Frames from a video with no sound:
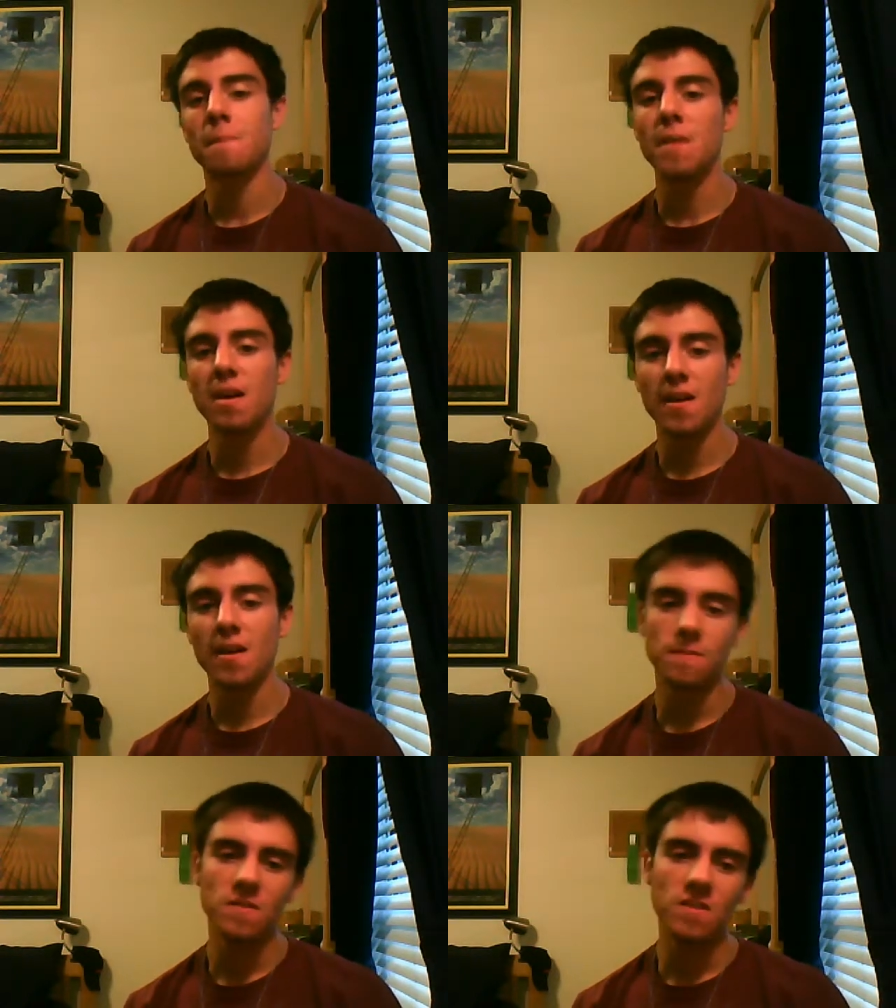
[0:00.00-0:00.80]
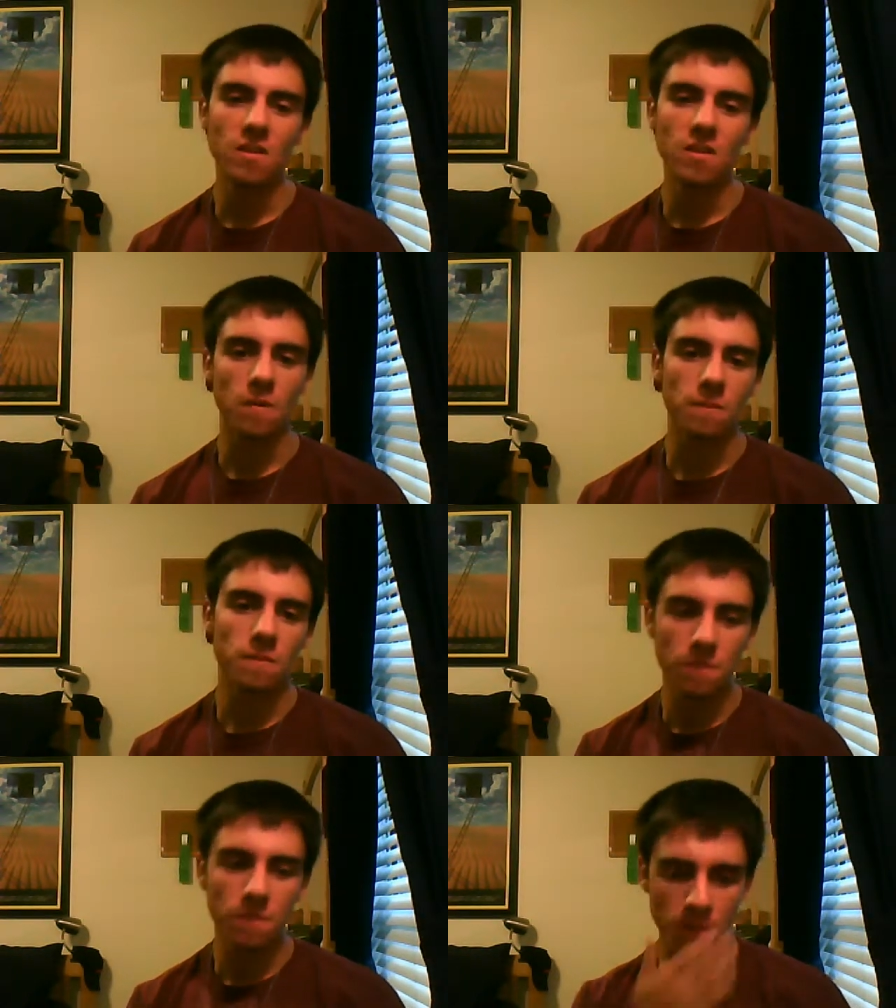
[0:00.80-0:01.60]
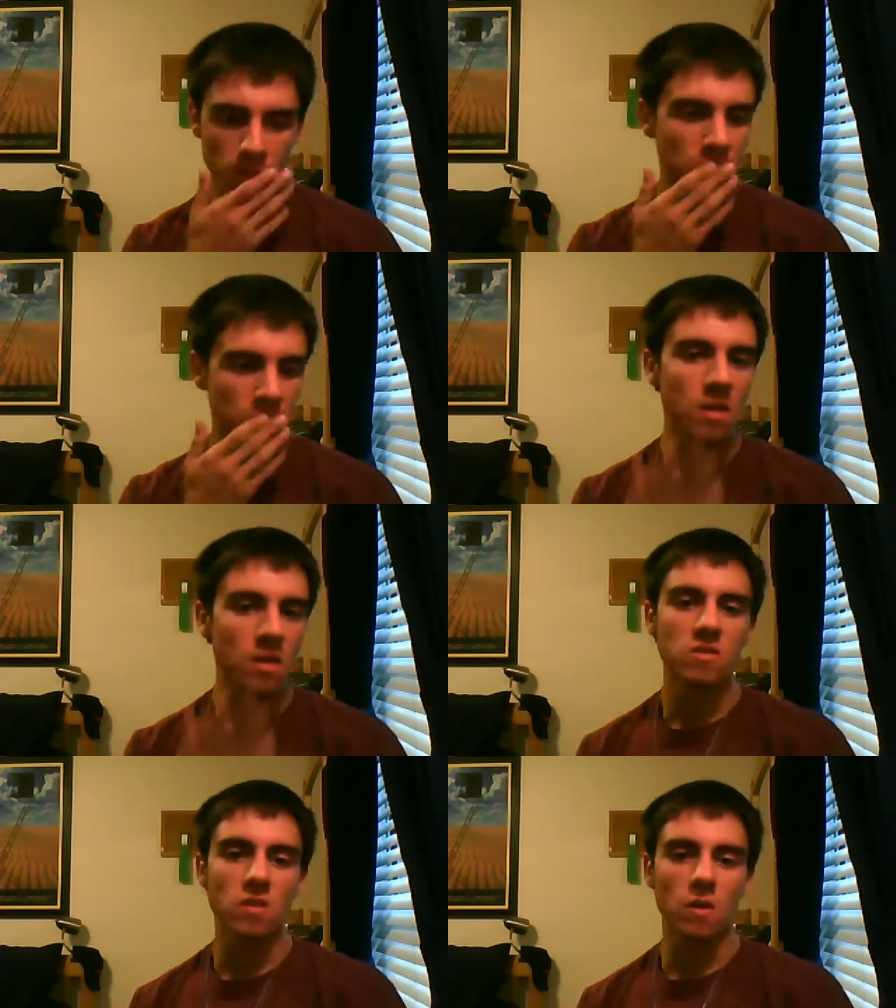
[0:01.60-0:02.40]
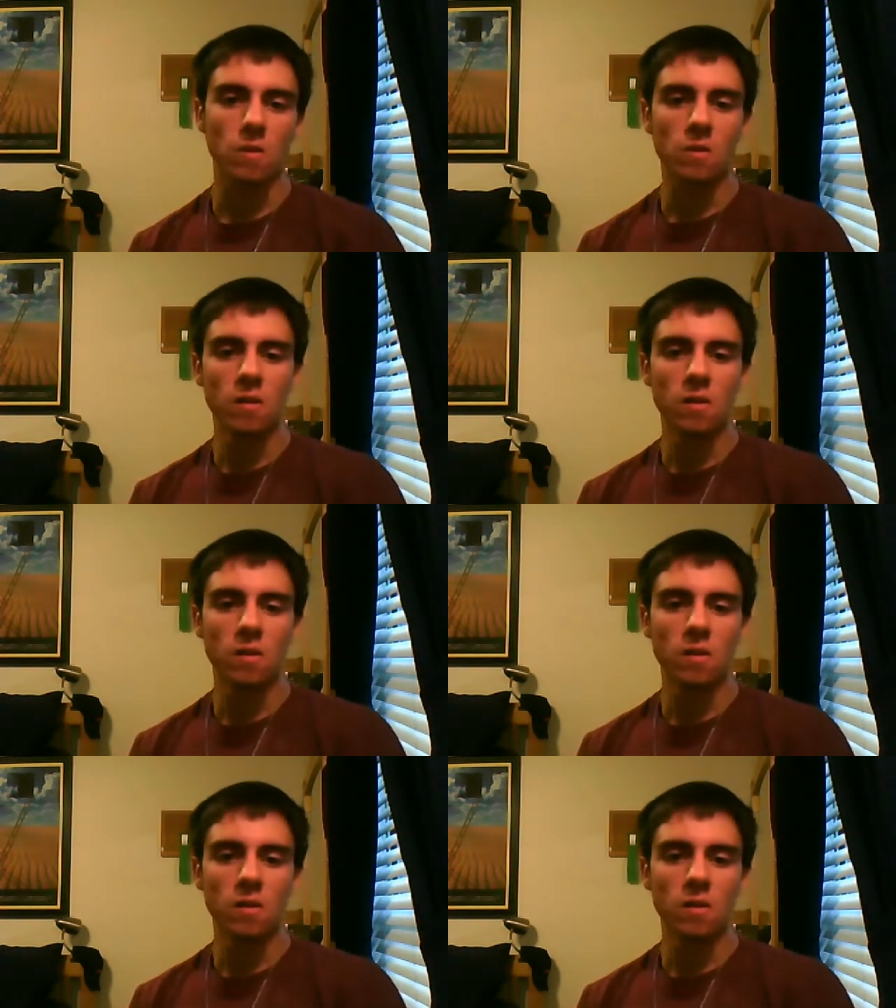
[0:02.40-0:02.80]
but you know. So